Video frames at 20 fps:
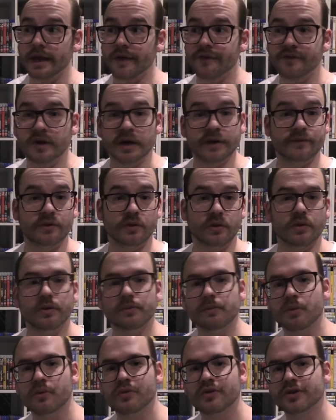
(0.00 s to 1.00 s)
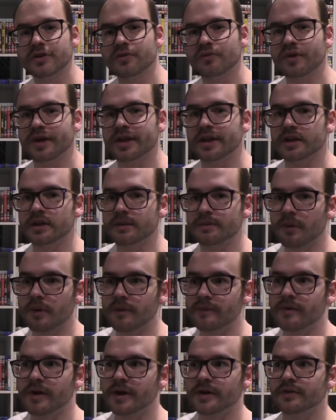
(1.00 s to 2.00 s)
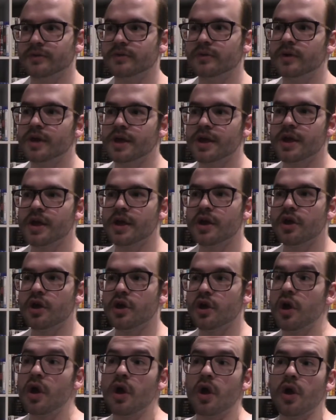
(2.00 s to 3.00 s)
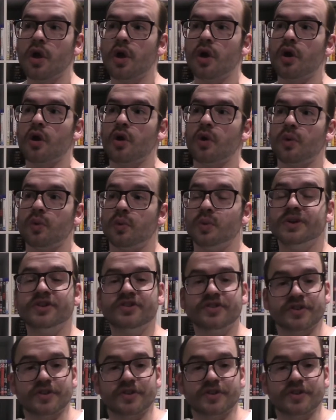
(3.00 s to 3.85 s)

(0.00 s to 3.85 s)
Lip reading: are $5 more than a regular pop vinyl, which is